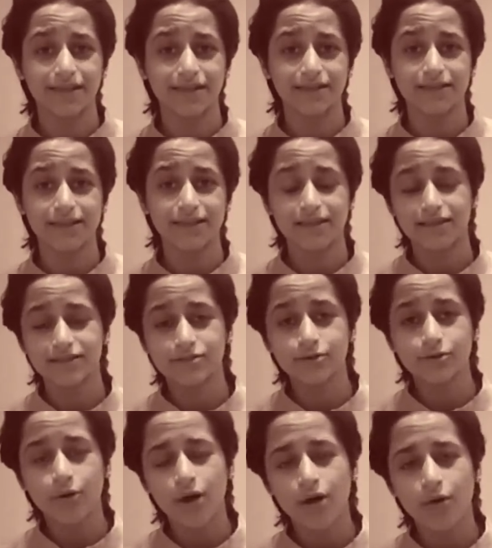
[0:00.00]
It's all
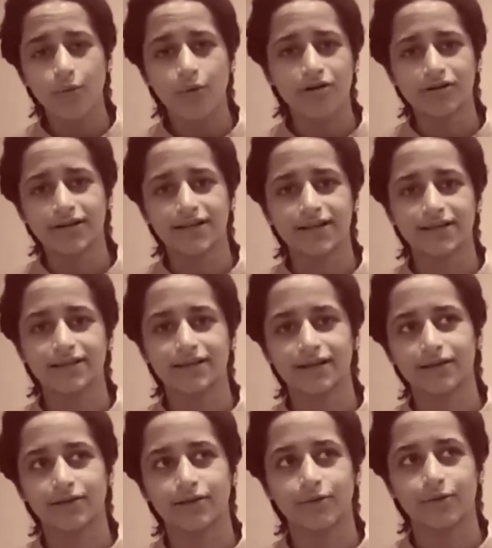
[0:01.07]
quite worrying
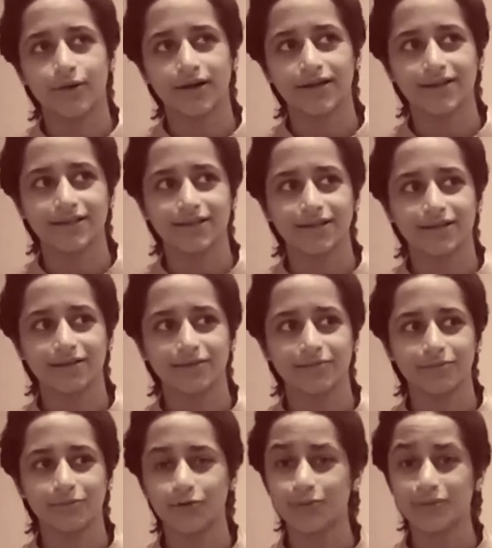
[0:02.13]
and quite
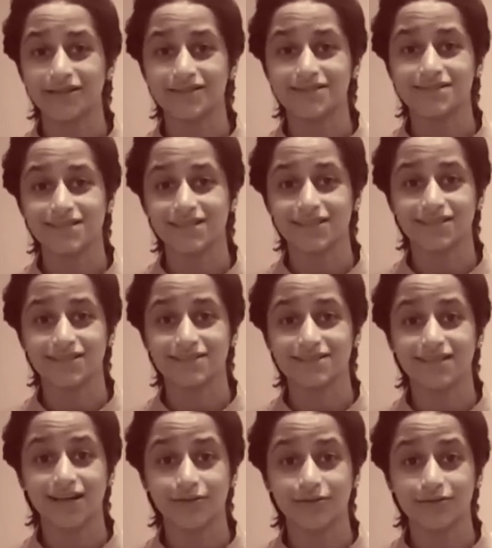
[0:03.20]
morbid to
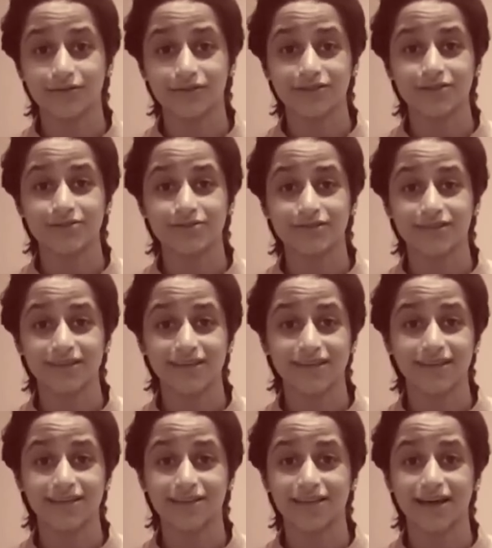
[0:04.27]
turn on the news and
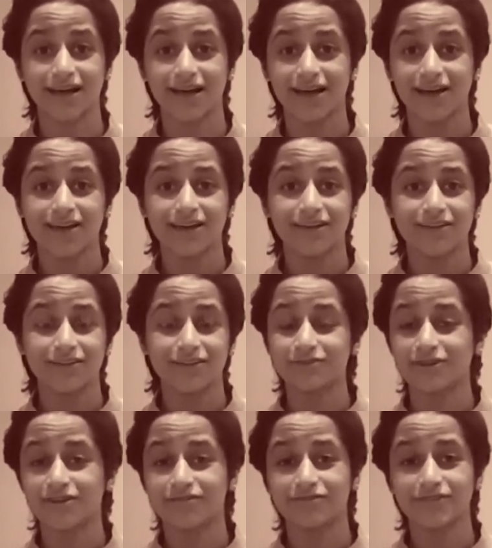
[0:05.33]
hear that
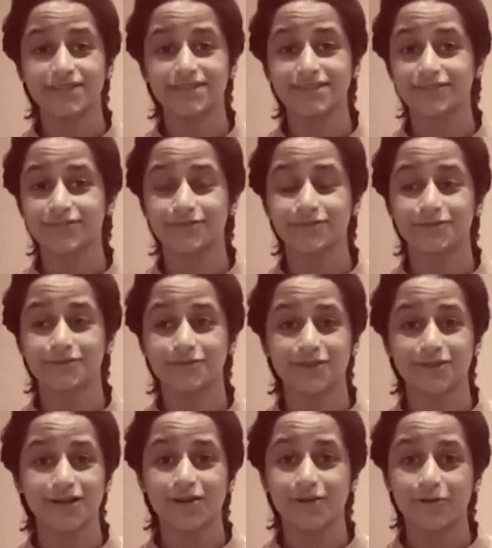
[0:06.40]
you're at risk for
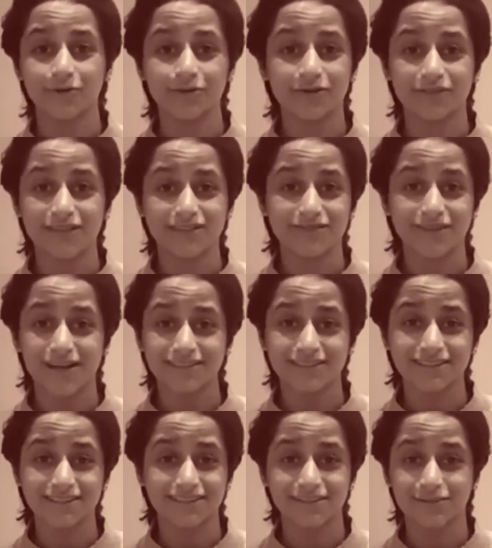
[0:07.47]
all of these
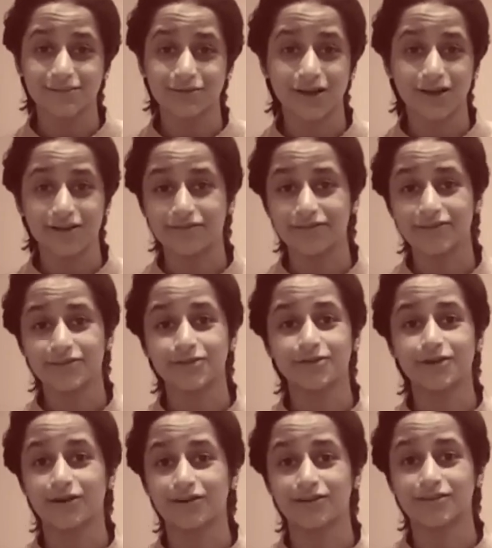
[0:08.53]
factors in your life that you
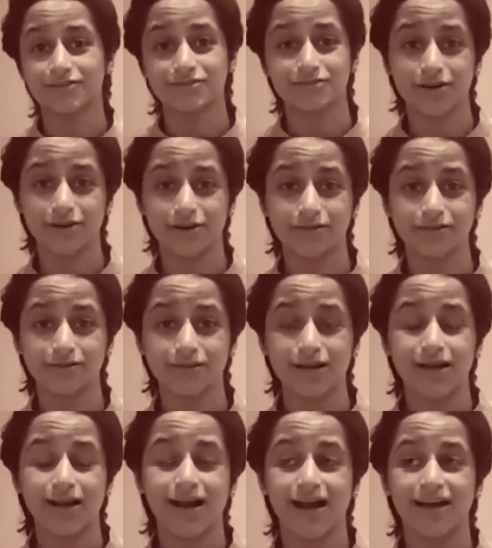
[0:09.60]
can't control,
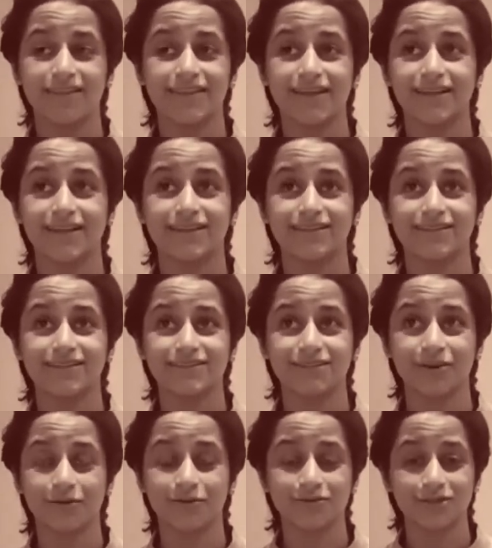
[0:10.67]
and then
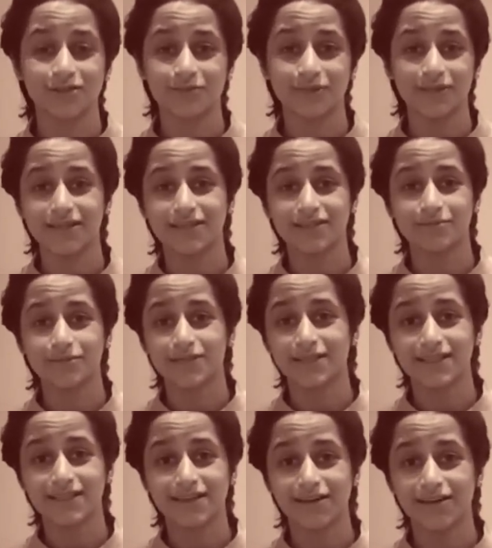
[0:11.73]
to also be
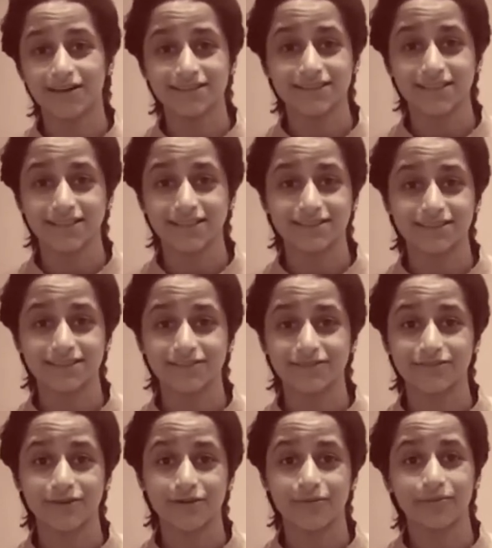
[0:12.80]
completely isolated
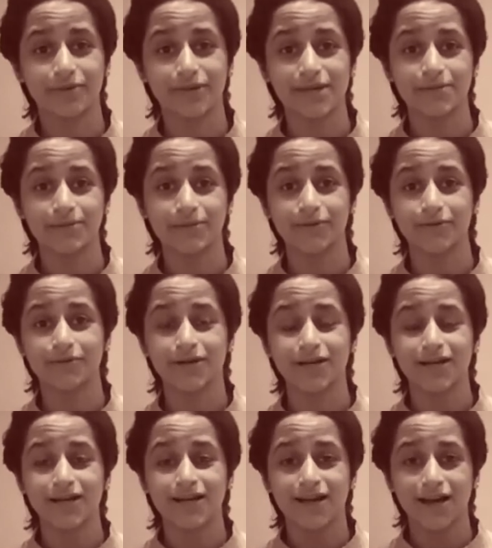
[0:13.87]
from people
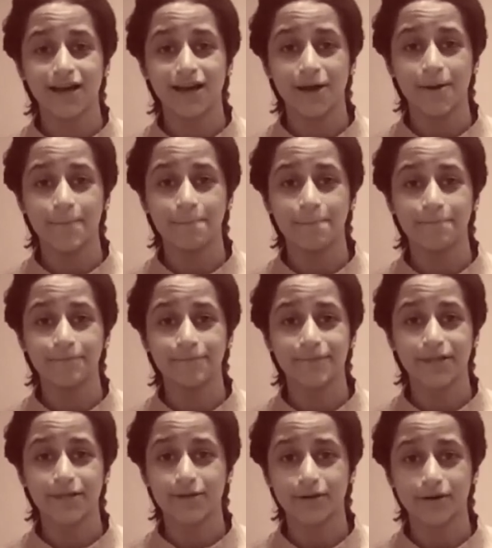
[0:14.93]

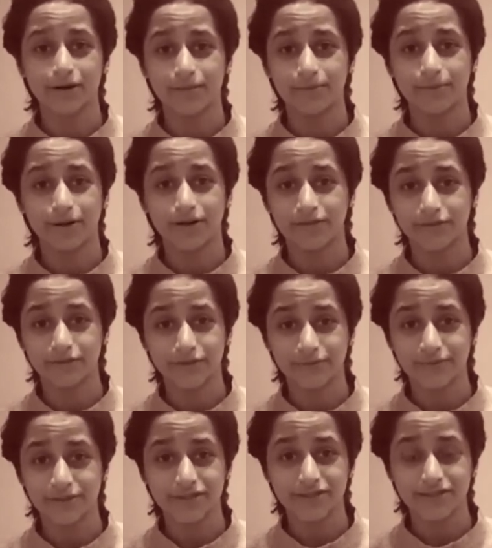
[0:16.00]
who are part of your
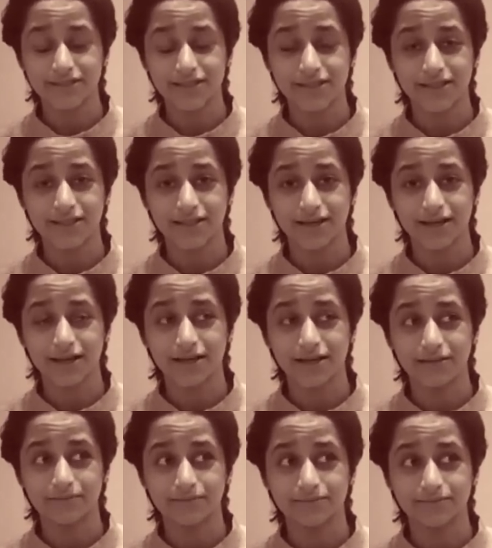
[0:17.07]
community,
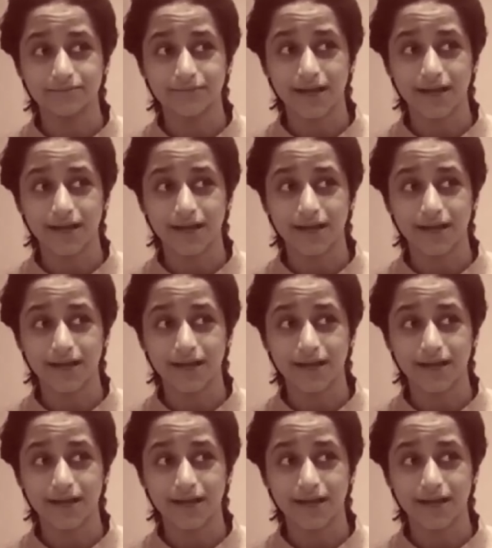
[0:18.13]
and